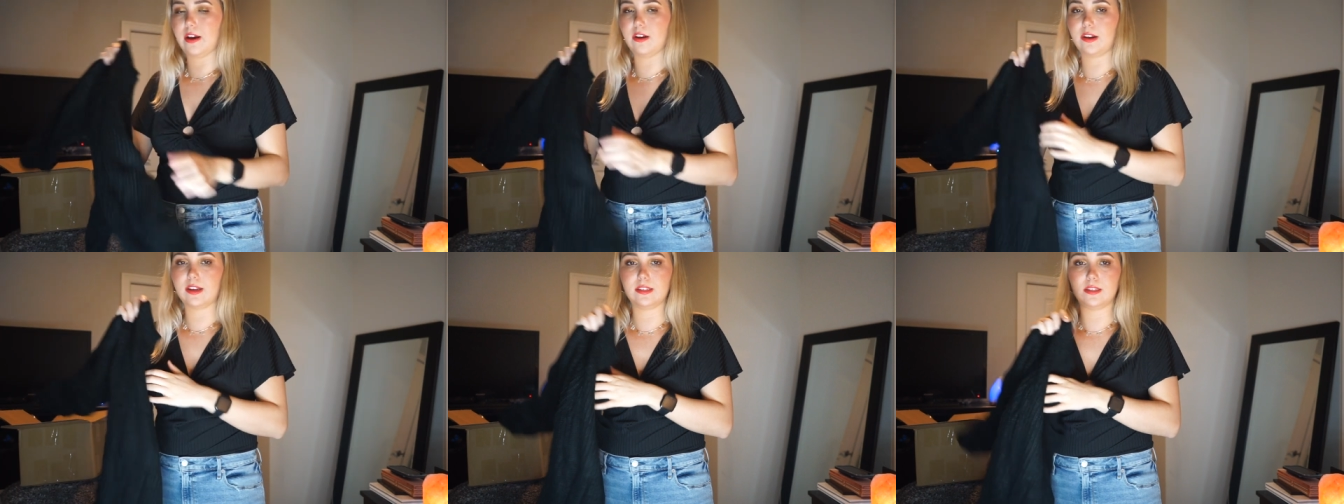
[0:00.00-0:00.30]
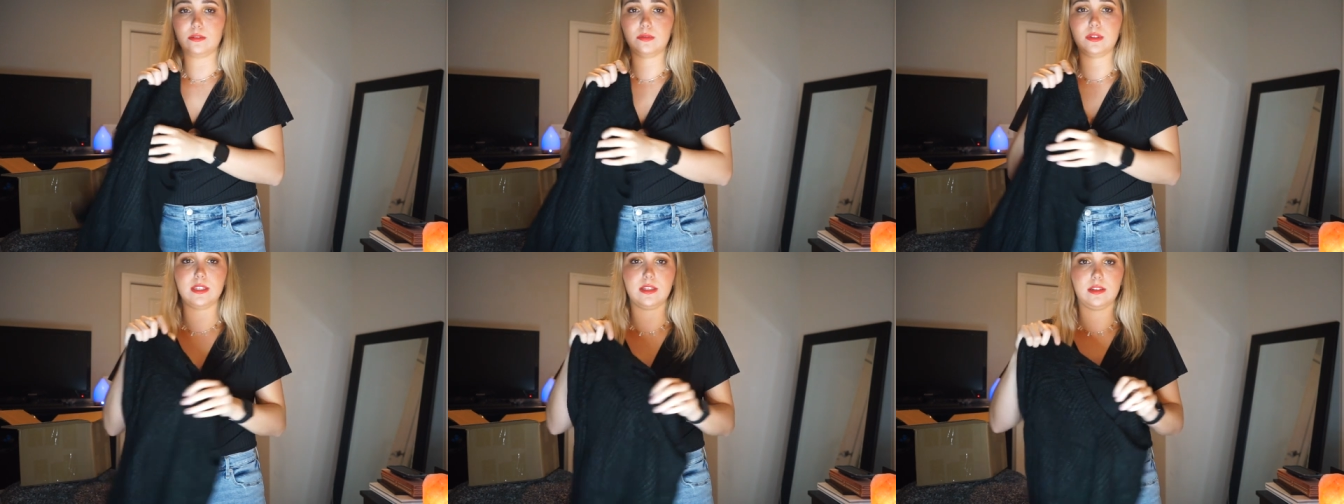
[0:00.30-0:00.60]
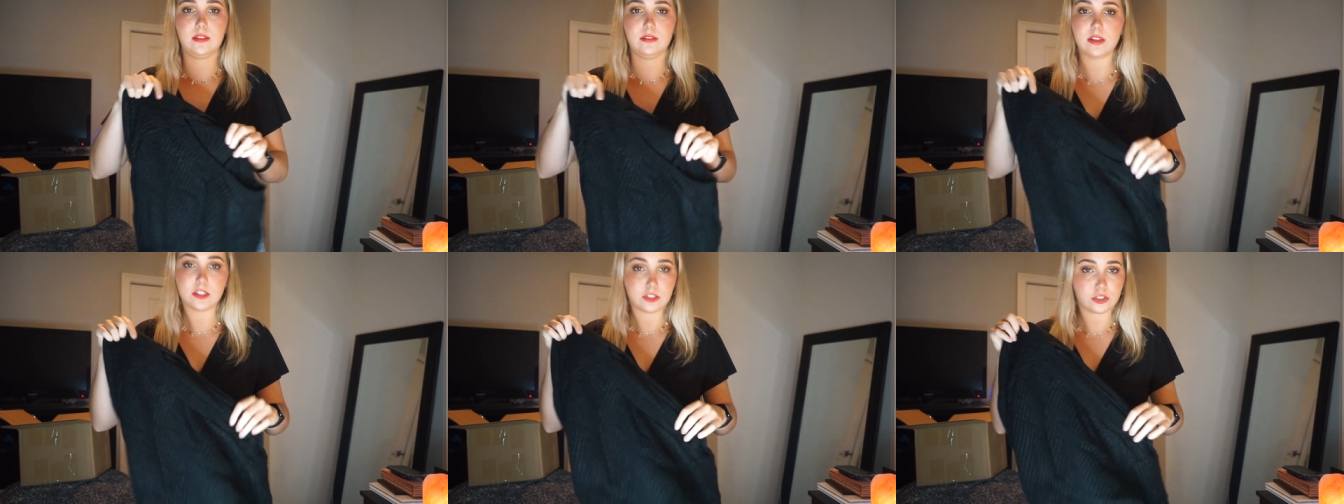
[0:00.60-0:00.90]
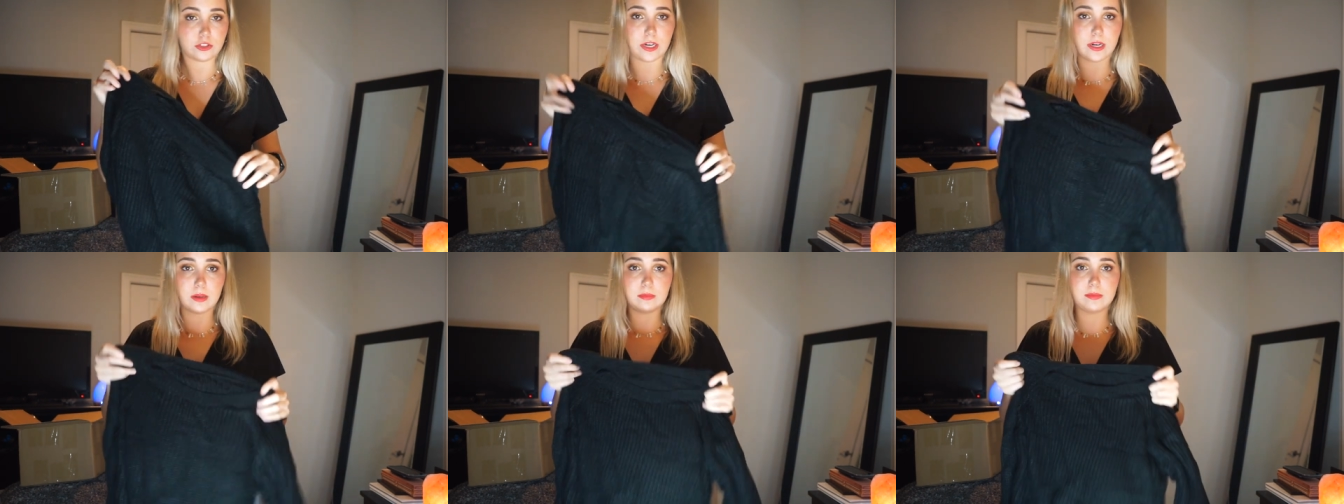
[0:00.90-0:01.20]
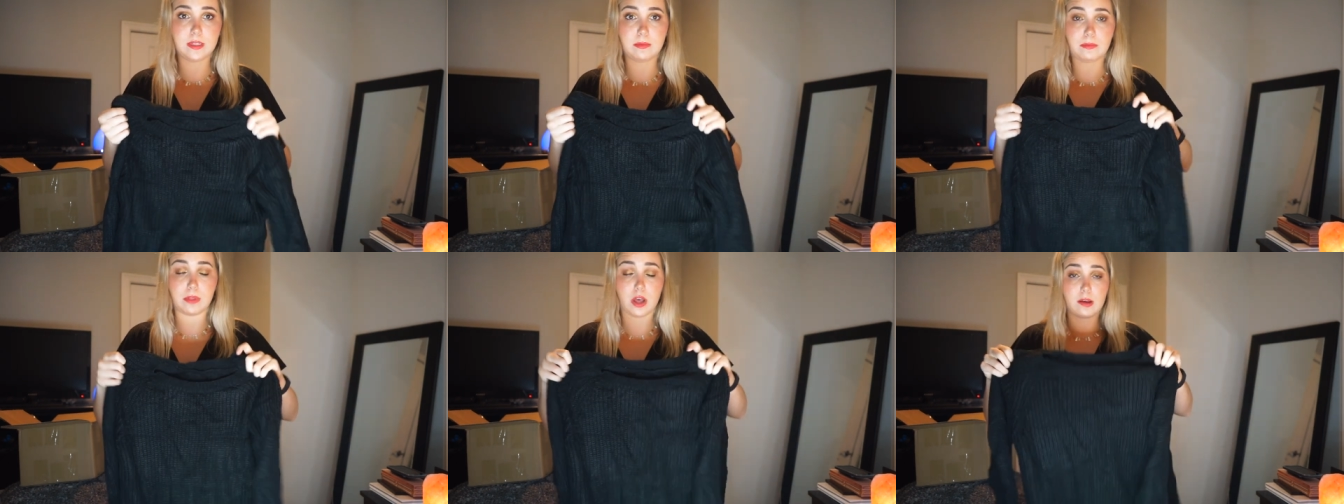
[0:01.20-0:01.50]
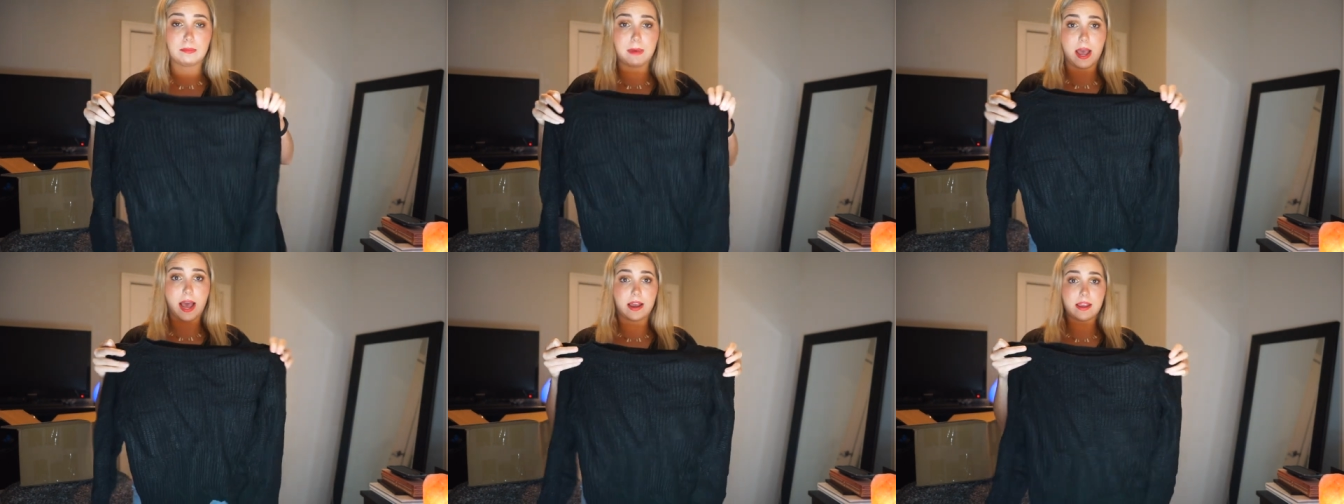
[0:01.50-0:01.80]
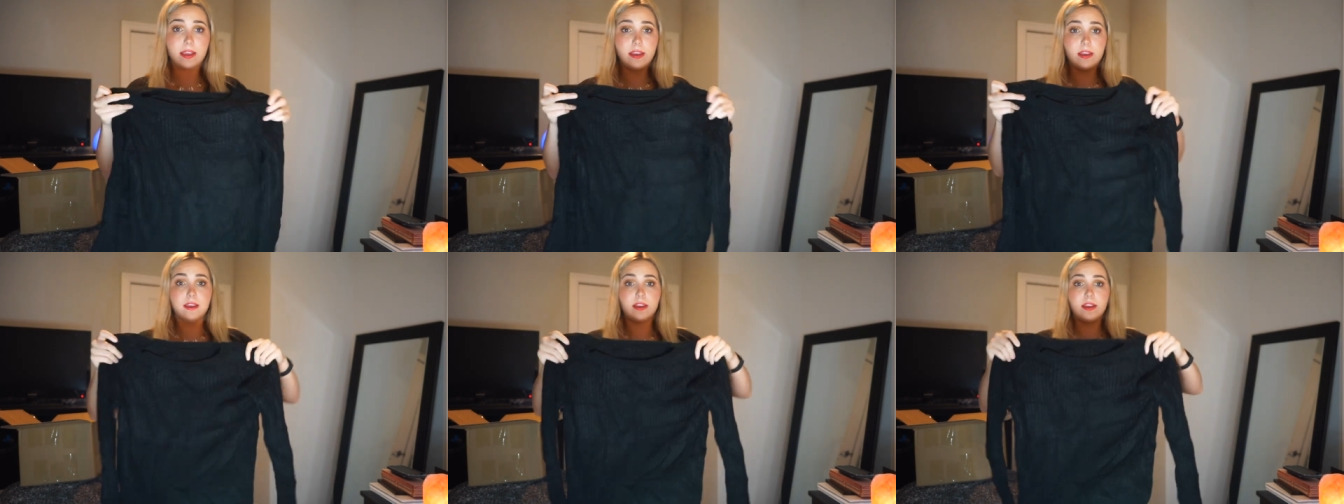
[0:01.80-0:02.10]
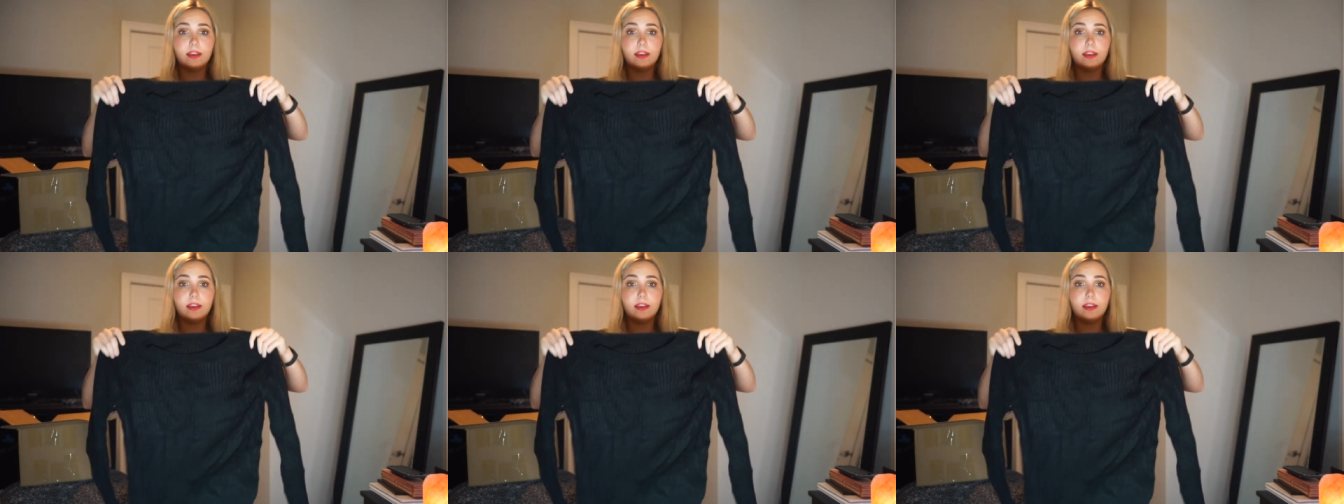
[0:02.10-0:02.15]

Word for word: now because it was in a straight up Ziploc bag.